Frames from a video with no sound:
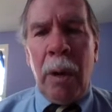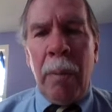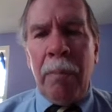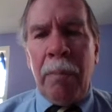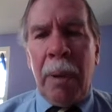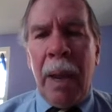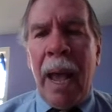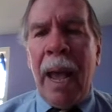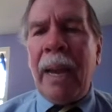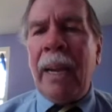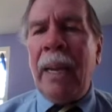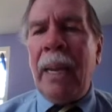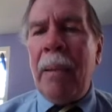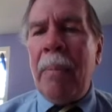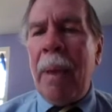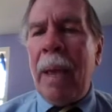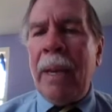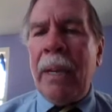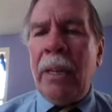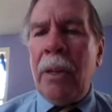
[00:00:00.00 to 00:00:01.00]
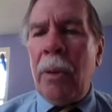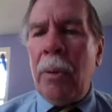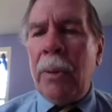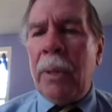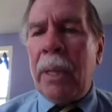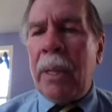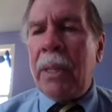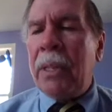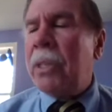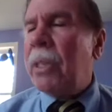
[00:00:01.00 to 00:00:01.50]
or impliedly made
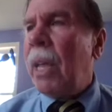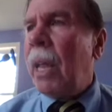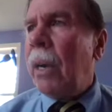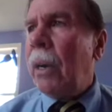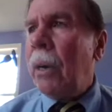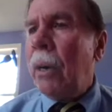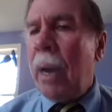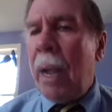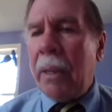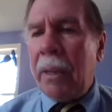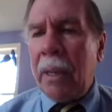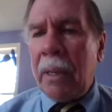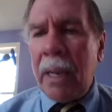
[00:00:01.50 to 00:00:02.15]
known to the seller